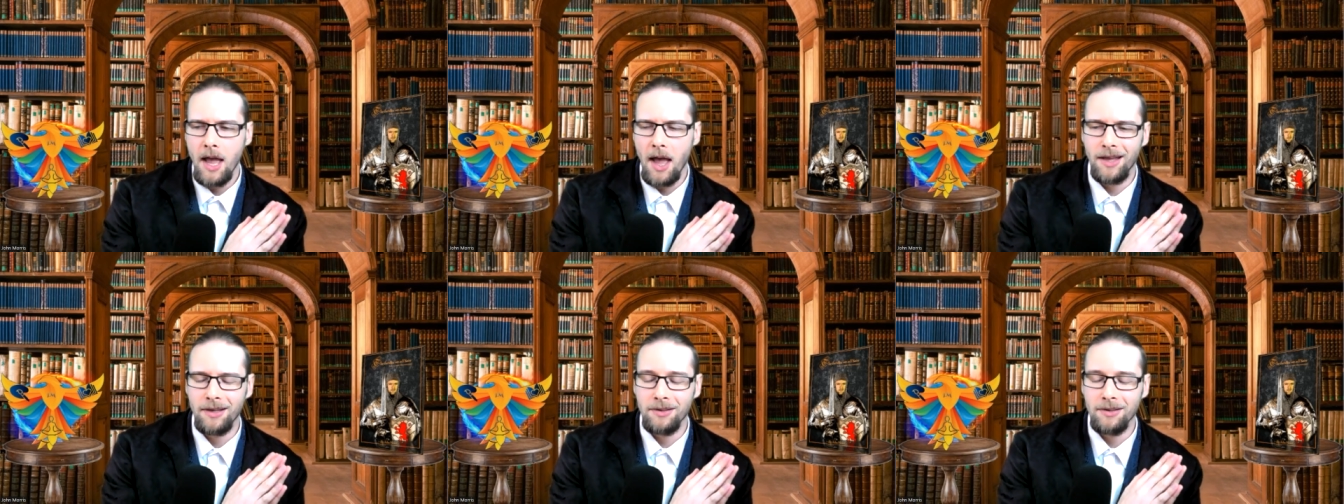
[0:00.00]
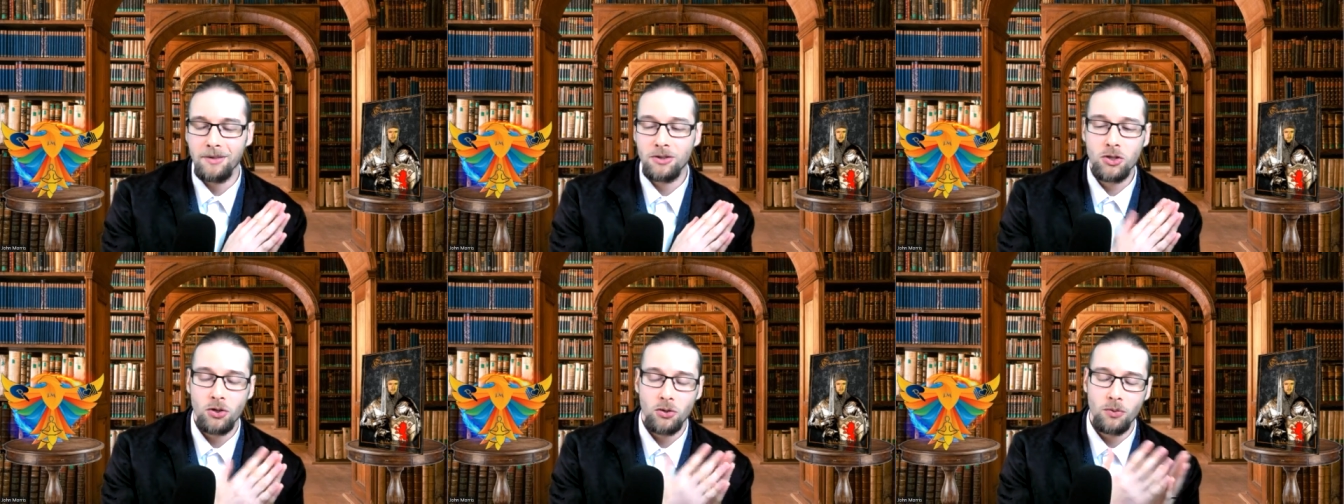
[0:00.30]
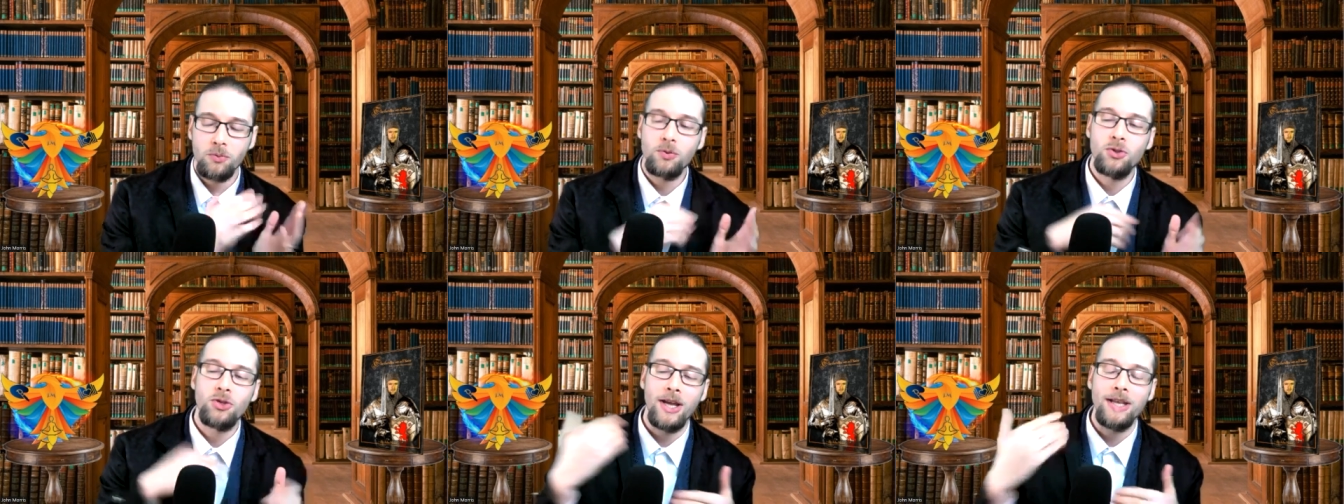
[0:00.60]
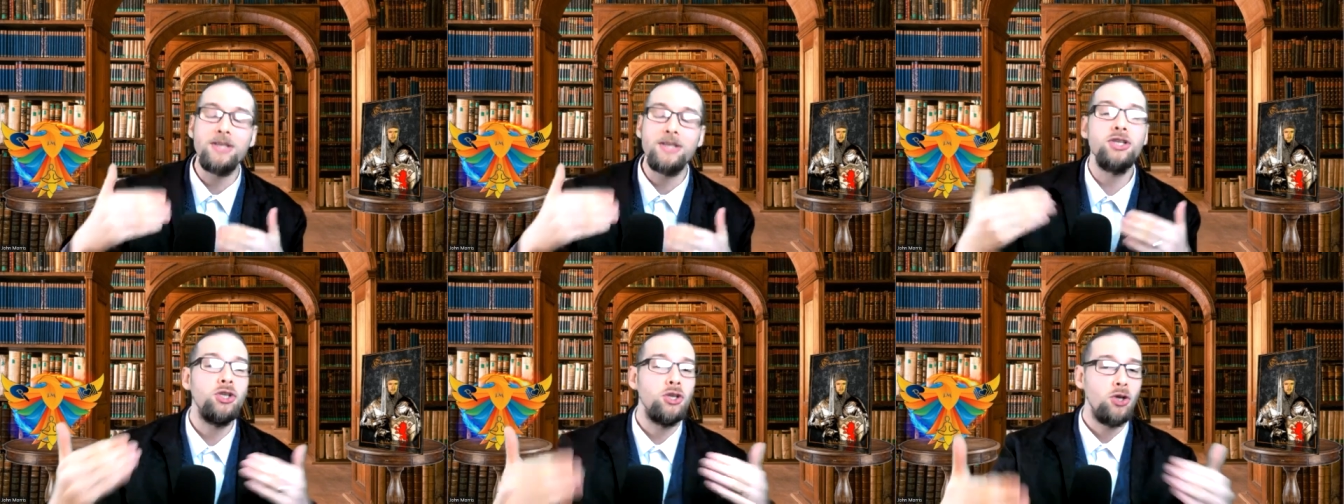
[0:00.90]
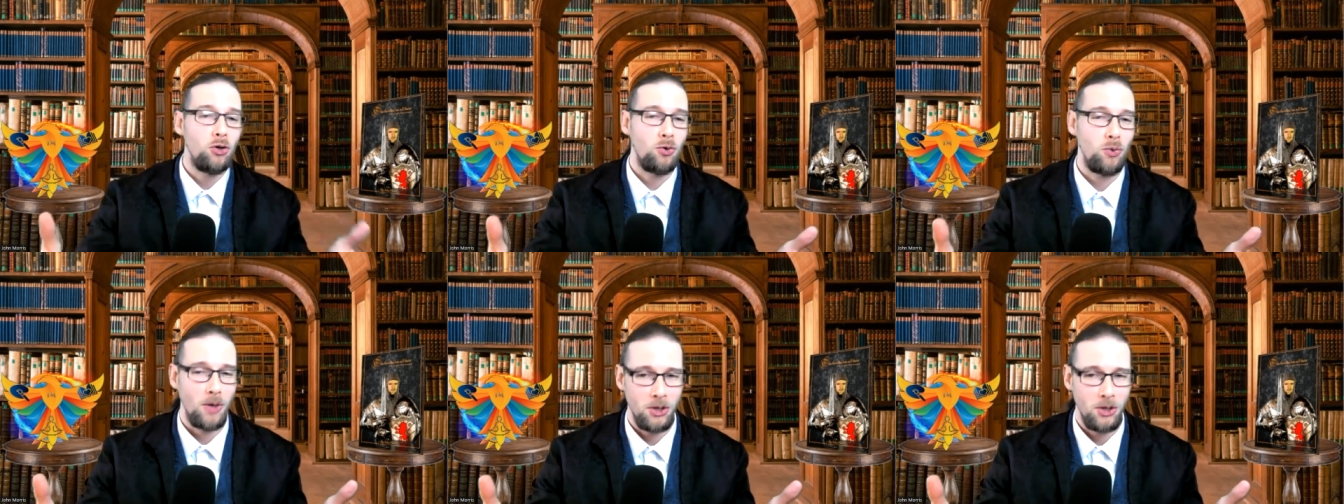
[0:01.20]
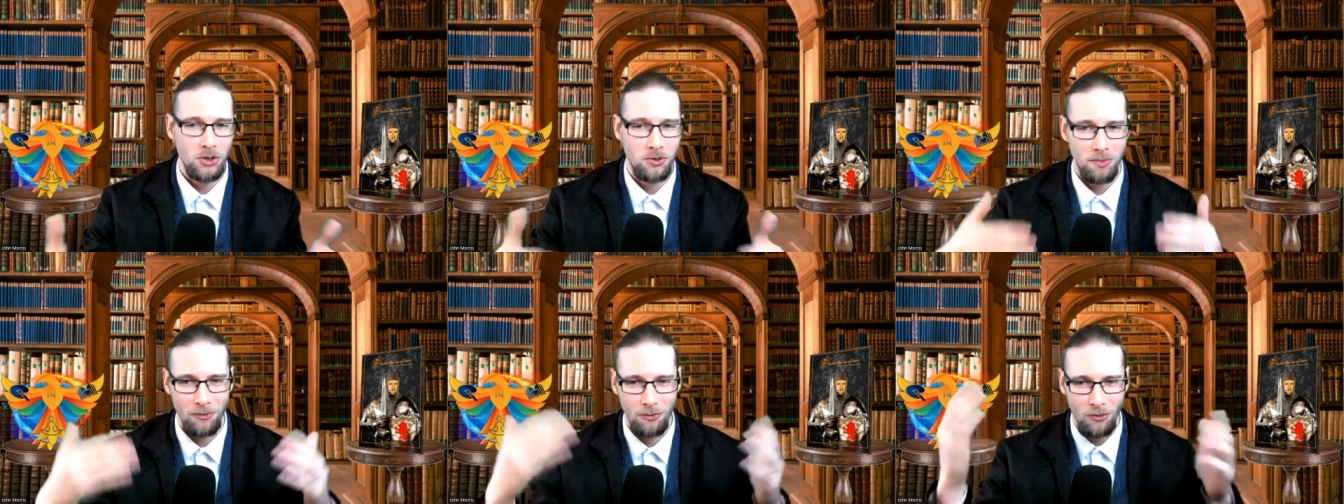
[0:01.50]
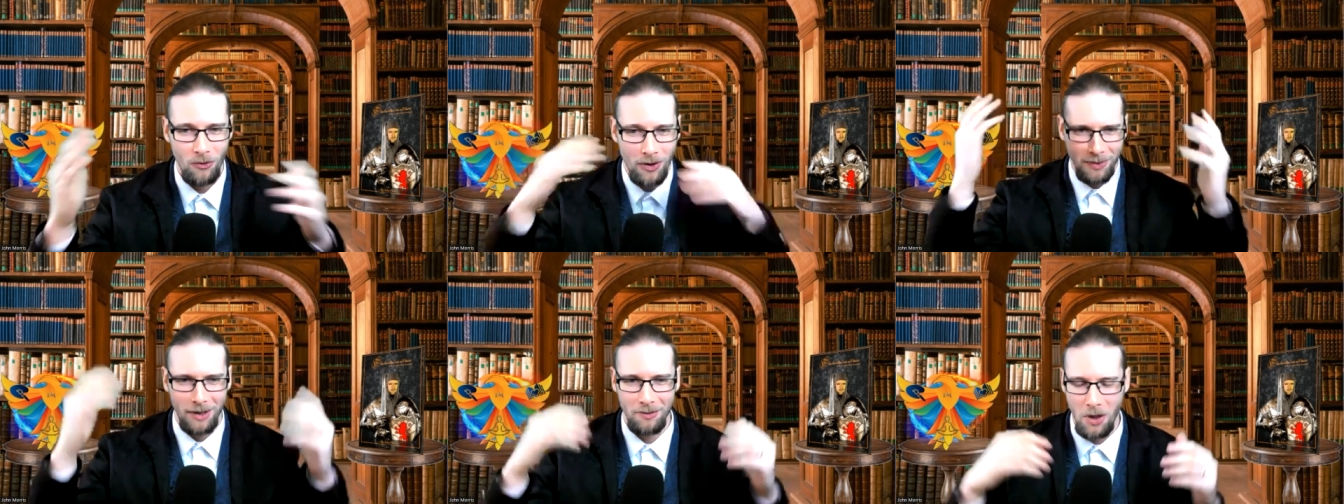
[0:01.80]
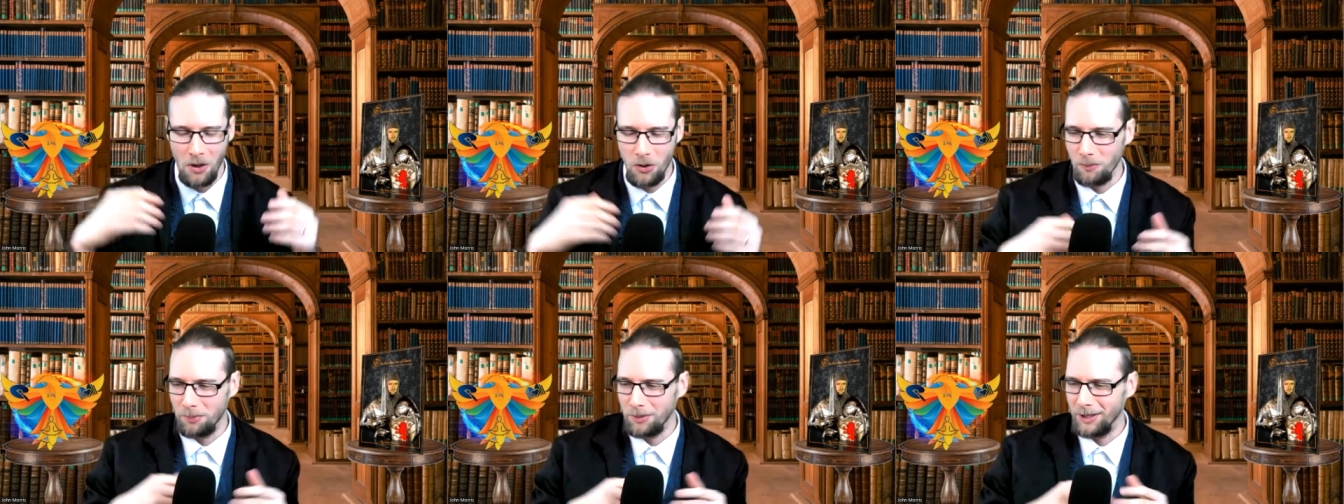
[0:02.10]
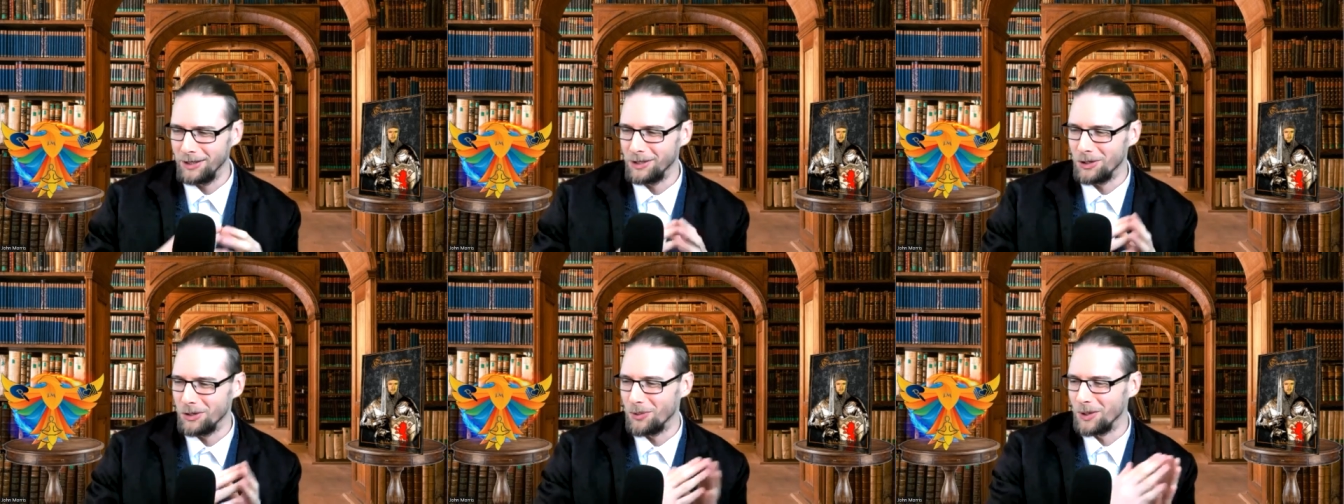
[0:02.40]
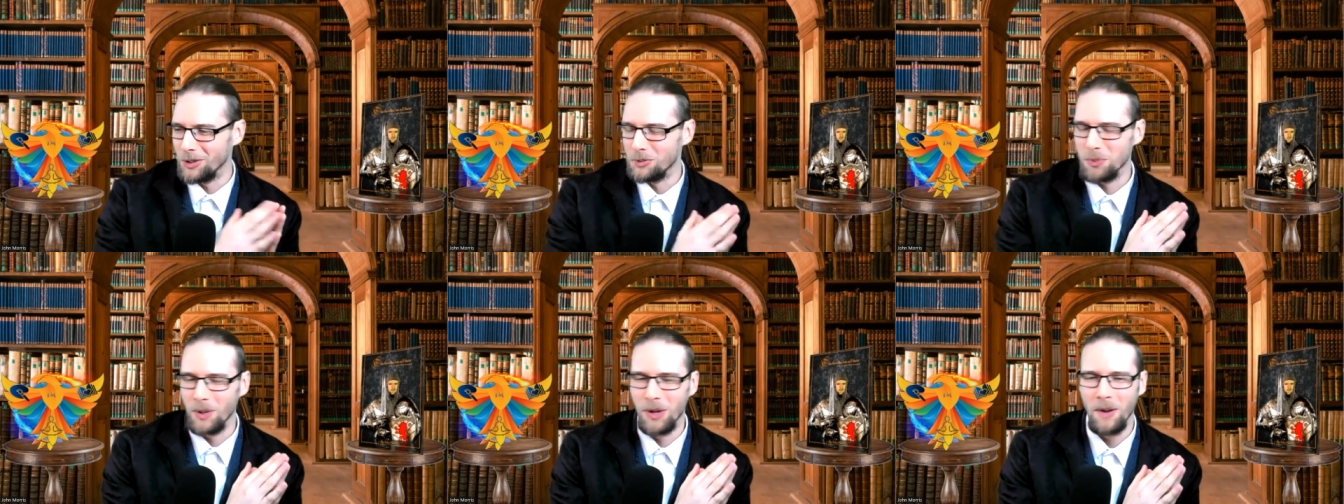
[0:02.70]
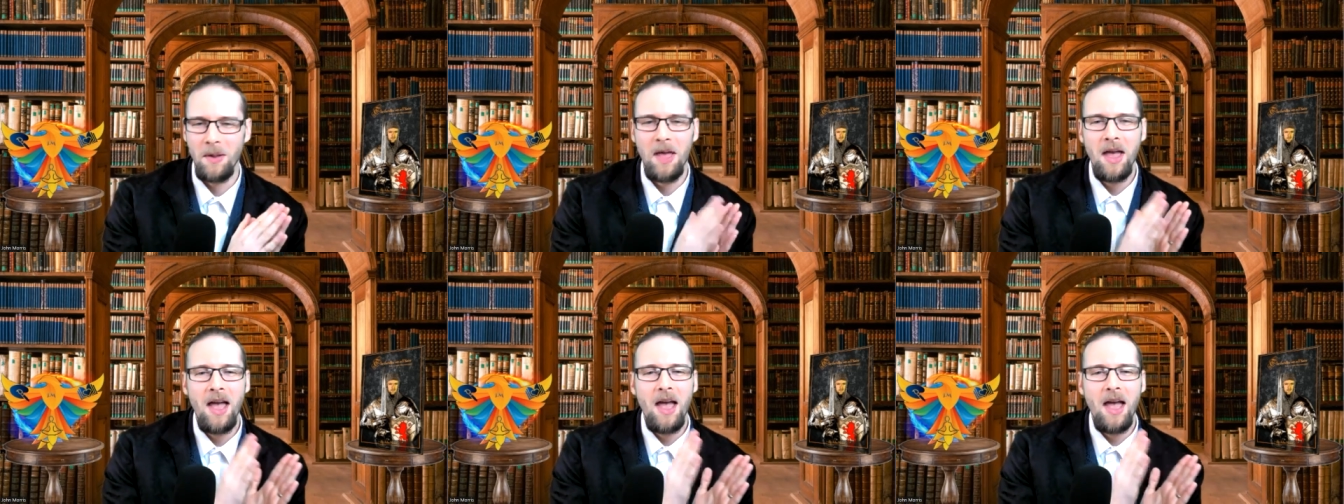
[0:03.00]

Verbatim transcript: And so, to answer your question, before I, I completely go elsewhere,